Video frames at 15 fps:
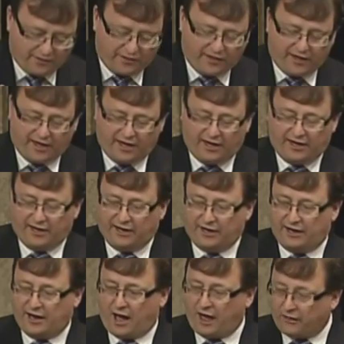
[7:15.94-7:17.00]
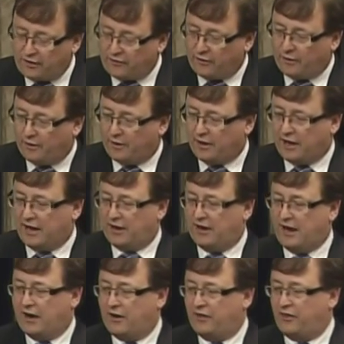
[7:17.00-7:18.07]
The other
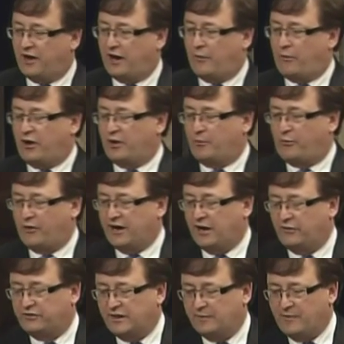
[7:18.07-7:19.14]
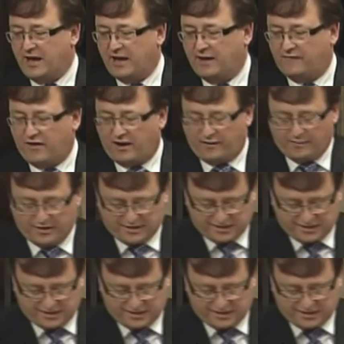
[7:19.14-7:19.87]
area that I want to point out that may have not have been